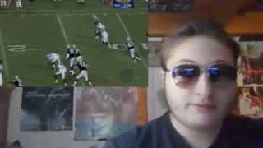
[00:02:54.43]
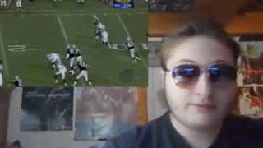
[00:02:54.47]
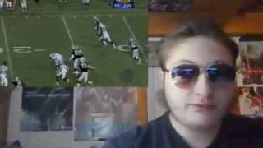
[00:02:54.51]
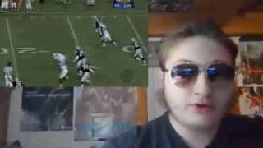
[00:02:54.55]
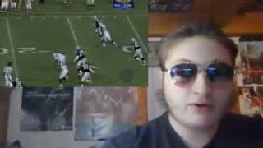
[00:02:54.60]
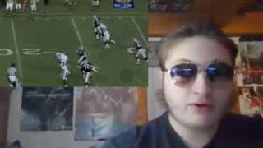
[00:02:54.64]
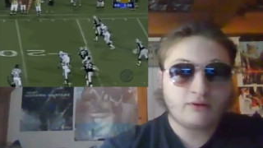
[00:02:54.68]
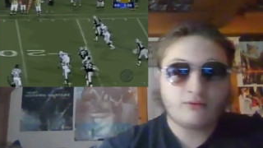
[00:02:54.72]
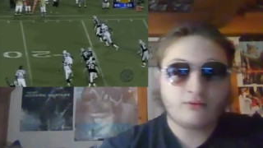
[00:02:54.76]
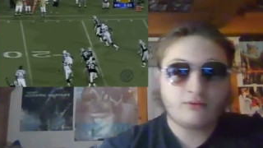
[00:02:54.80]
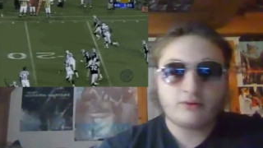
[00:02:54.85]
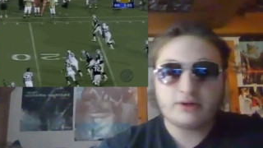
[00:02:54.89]

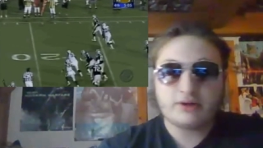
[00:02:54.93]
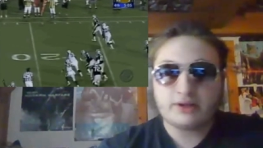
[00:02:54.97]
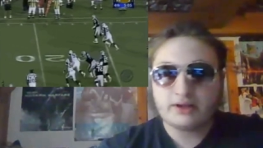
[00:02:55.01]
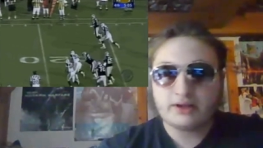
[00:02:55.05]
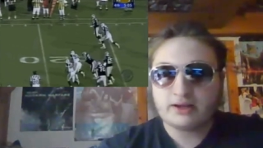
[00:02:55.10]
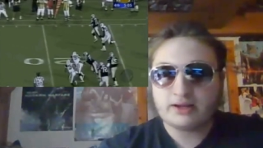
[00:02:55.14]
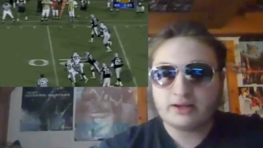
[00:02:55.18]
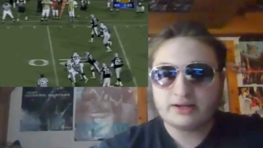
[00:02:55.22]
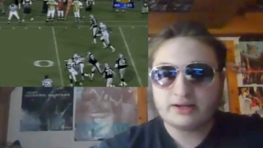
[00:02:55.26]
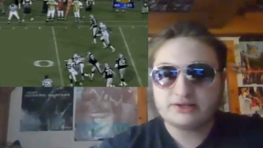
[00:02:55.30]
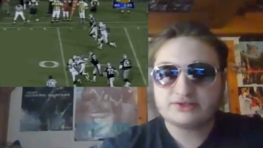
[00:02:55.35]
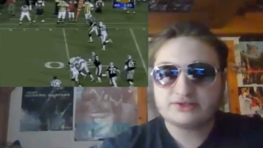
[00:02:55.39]
though
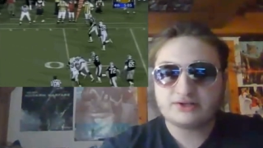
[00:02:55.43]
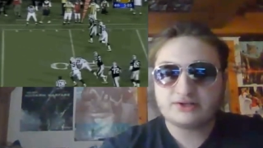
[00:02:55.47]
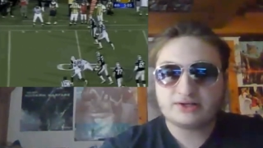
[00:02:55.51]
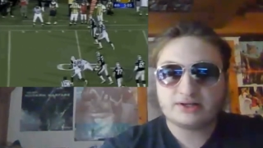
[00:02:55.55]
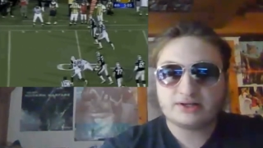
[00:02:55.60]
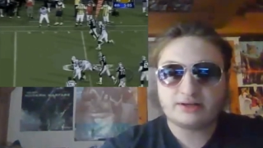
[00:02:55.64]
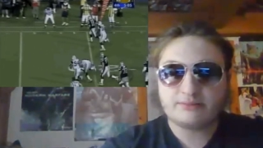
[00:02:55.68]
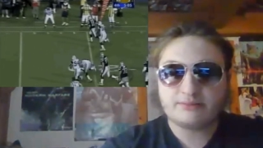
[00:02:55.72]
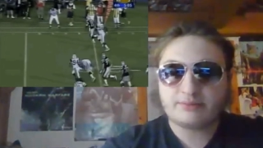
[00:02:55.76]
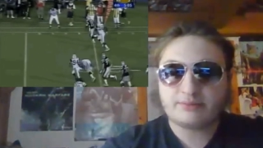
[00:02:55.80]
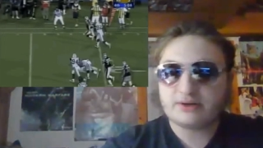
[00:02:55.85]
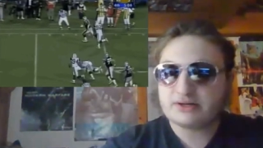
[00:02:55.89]
uh, it is
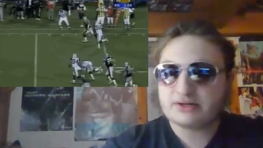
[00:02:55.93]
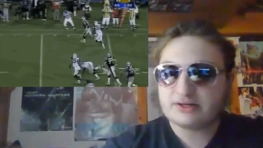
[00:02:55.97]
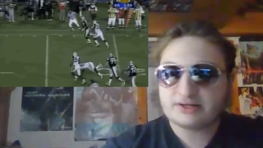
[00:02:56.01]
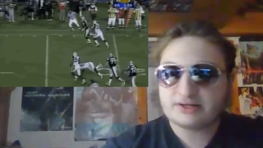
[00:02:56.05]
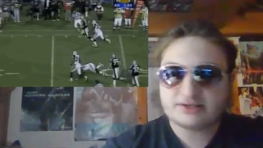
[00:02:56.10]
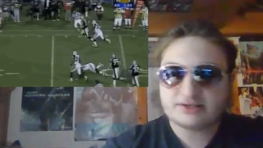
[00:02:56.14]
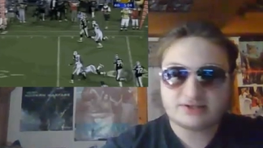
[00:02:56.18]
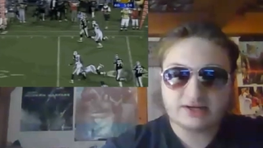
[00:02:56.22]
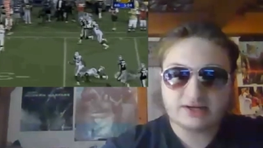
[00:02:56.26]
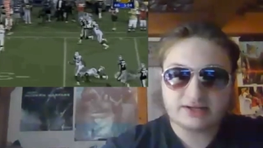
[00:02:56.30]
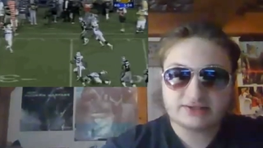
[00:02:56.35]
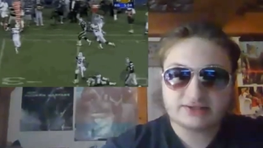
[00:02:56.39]
not, but it
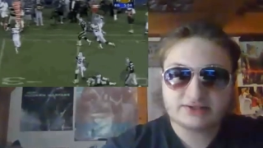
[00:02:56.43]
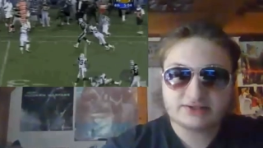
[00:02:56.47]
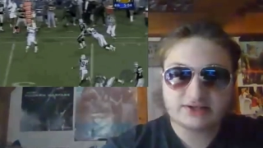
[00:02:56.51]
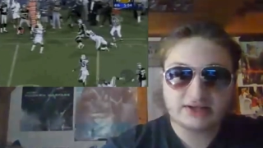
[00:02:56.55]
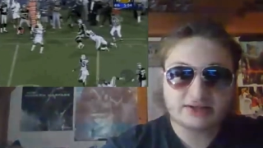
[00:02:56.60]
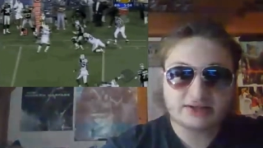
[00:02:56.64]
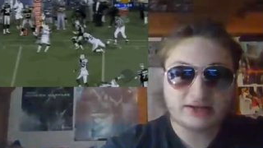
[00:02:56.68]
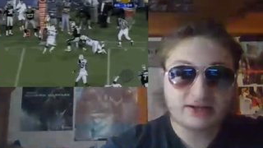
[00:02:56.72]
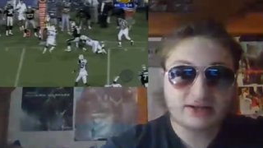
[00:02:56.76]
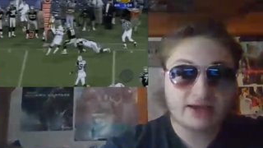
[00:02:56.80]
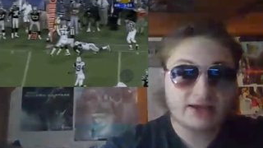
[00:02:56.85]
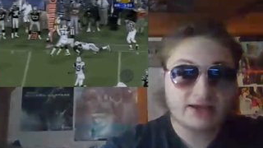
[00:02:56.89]
is not
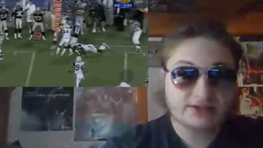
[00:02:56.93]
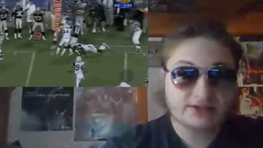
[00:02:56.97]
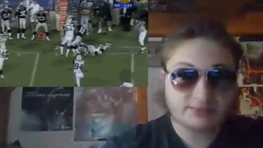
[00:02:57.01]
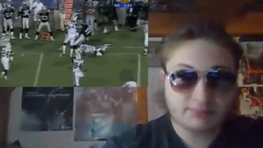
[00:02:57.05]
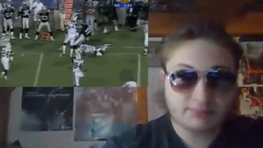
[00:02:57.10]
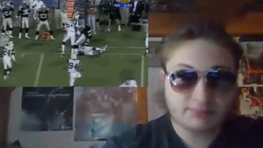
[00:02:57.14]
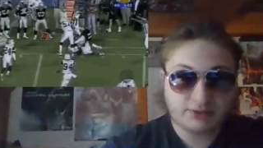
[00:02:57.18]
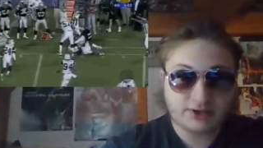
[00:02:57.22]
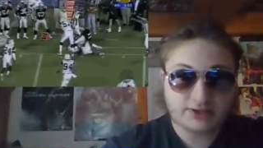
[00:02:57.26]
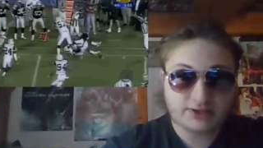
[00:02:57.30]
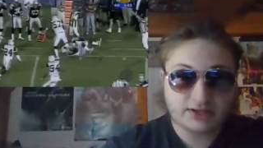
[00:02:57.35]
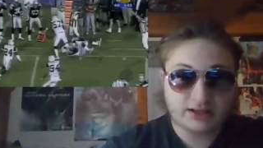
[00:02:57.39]
said that he has a
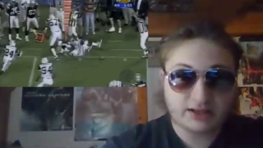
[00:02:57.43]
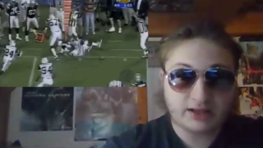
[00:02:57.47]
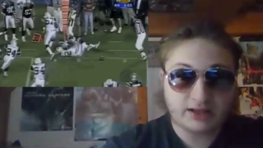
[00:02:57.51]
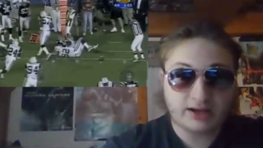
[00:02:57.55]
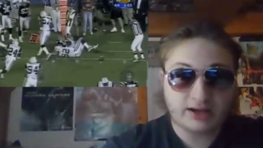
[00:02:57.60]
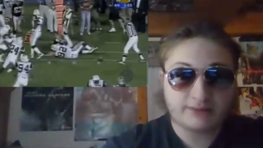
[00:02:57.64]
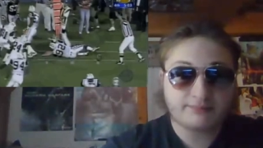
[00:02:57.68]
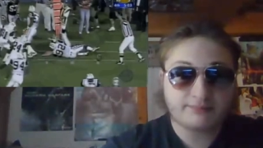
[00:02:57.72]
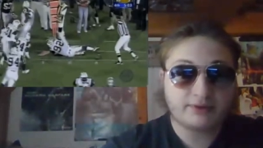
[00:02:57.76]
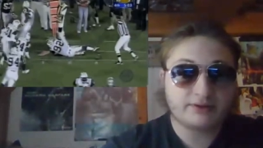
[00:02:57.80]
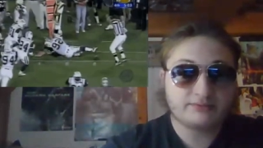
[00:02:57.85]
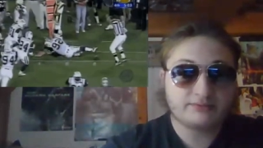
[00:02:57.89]
blood
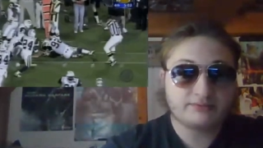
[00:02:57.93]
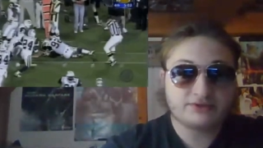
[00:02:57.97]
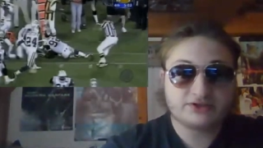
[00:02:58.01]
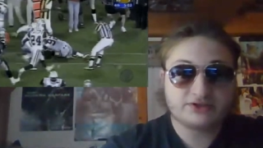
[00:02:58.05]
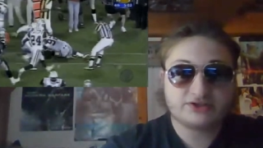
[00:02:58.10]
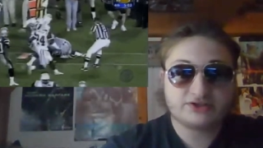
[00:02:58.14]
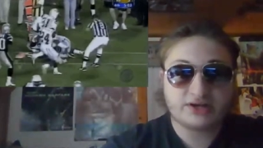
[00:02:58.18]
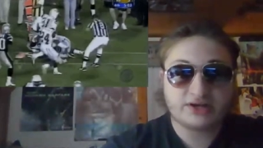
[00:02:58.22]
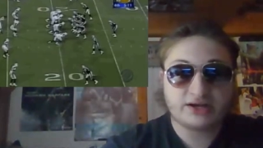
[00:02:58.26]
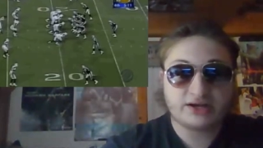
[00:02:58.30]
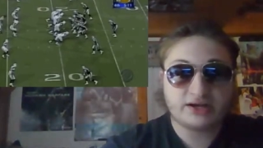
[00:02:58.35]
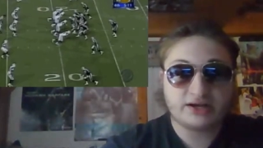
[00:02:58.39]
clot. But I'm
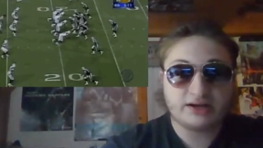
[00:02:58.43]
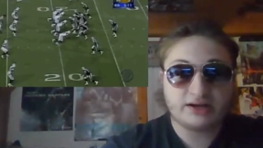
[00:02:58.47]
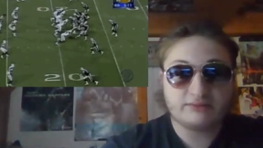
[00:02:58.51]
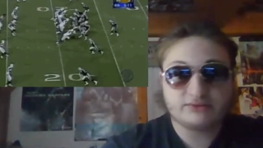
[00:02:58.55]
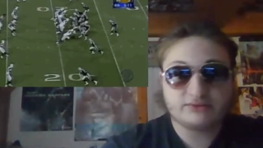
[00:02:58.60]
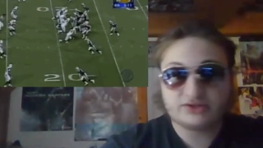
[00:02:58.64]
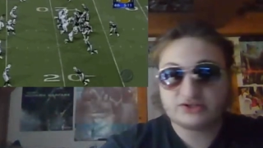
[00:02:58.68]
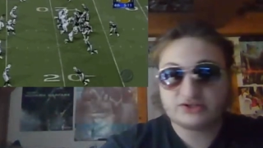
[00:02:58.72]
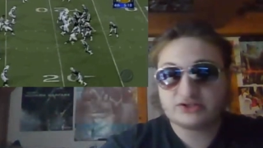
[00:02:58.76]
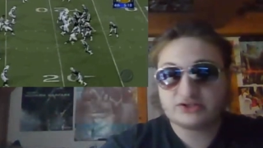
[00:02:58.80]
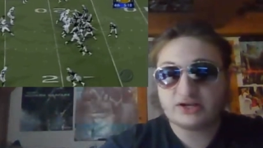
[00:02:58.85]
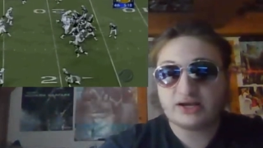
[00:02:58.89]
just saying, I'm
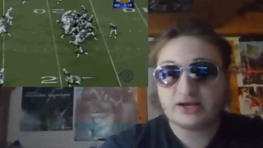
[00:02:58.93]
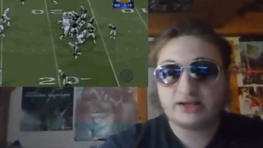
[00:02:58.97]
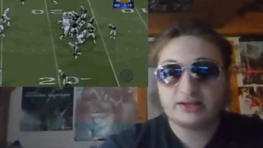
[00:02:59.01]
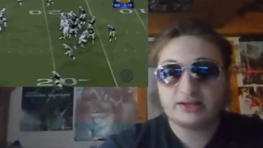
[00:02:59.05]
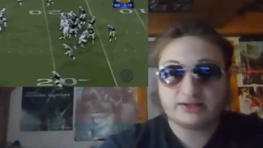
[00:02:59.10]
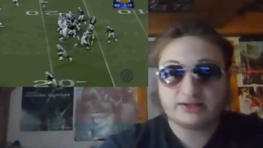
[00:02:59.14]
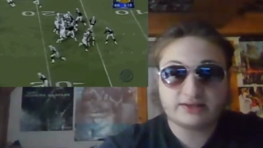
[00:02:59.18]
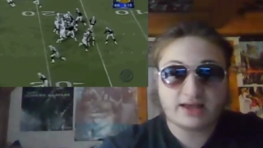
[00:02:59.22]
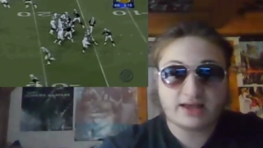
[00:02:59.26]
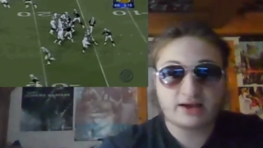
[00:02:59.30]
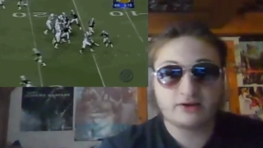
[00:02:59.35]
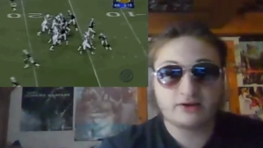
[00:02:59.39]
just saying
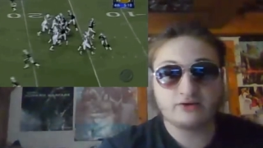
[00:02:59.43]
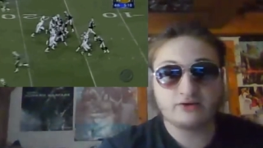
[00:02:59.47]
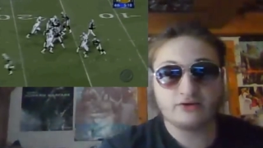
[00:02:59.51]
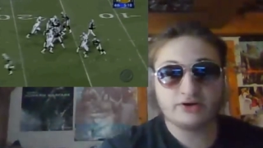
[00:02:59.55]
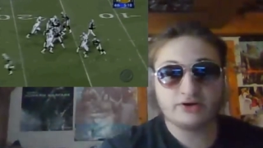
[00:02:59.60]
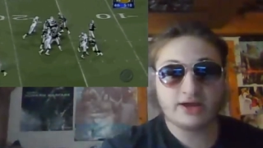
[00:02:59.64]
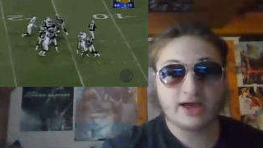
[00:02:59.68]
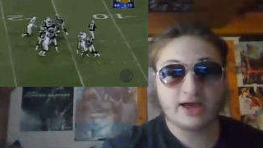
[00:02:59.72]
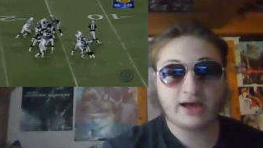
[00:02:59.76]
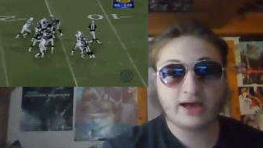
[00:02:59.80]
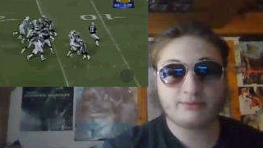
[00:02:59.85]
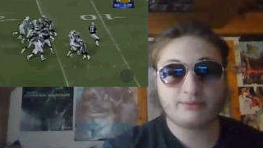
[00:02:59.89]
that that
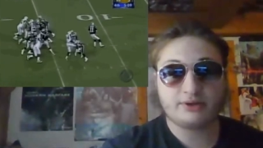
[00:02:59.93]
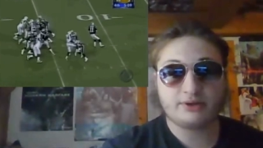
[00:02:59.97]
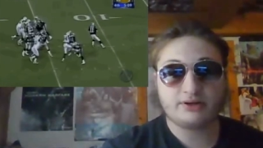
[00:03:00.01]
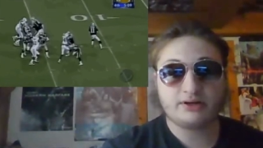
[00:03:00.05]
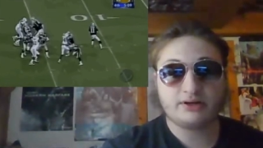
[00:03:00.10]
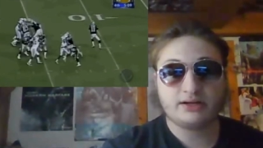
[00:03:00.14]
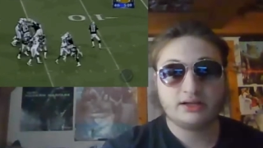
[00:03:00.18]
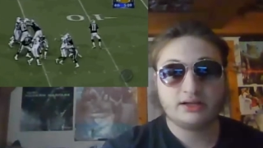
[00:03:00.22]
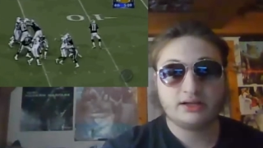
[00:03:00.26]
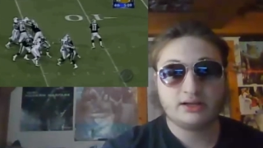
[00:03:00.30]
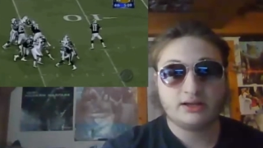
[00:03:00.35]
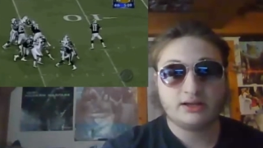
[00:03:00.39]
could happen.
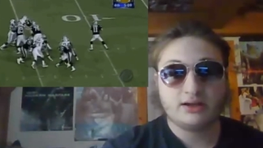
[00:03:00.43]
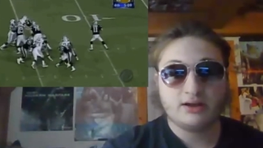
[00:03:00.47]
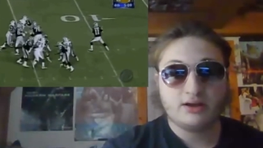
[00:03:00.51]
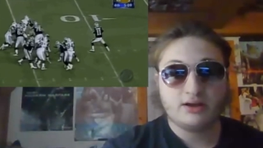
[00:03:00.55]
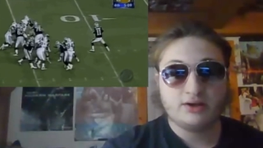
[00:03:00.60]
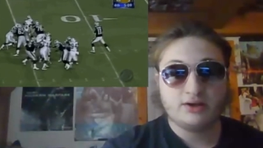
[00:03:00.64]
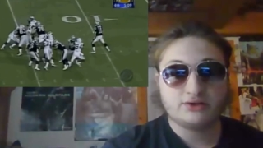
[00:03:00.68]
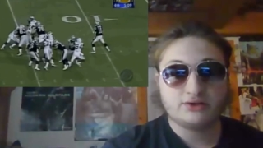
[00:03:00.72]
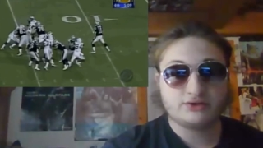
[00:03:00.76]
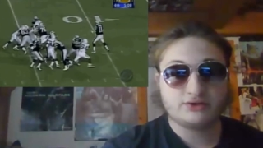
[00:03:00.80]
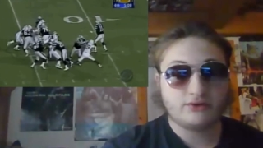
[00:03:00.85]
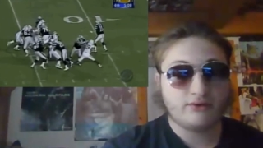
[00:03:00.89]

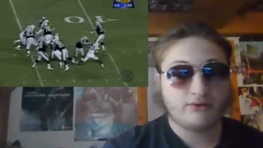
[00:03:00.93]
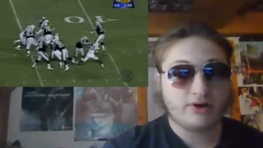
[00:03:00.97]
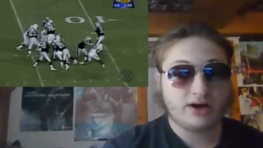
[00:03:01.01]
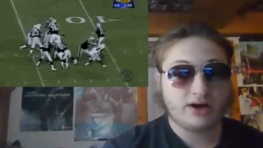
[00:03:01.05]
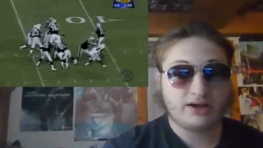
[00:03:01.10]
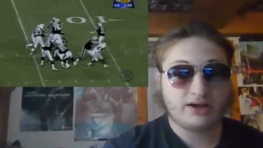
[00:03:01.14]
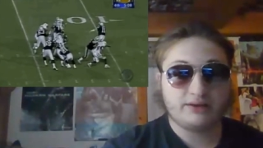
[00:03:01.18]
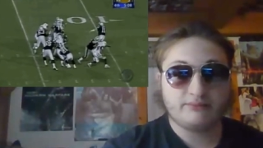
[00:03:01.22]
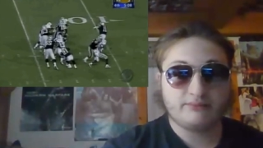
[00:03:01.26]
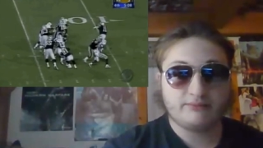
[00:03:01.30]
So